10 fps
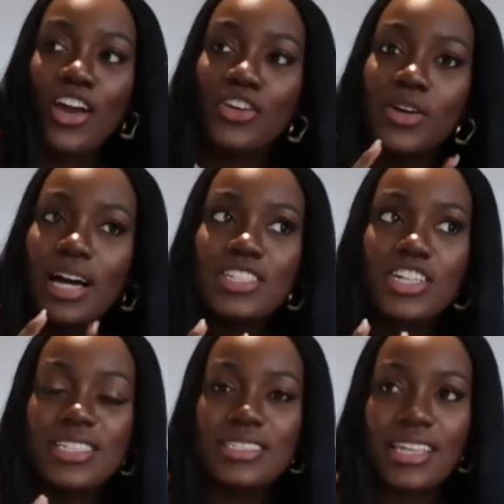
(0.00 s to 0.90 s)
You guys are
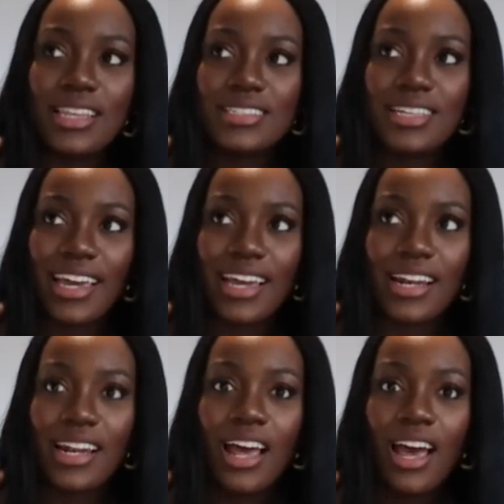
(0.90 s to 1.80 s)
going to see this
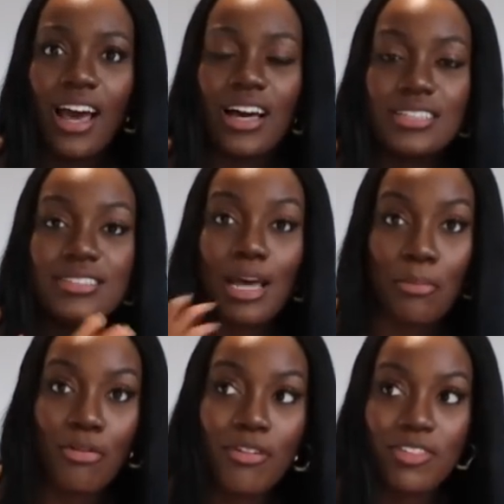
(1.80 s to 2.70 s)
in a
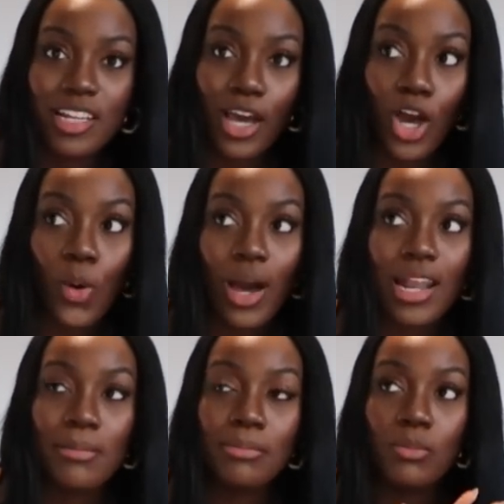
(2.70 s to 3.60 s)
separate video, and
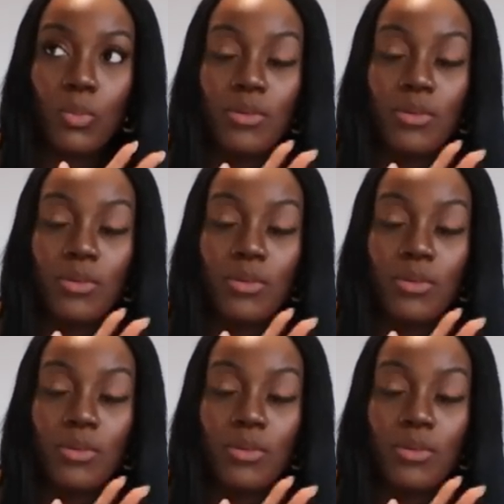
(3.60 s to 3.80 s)
I'm,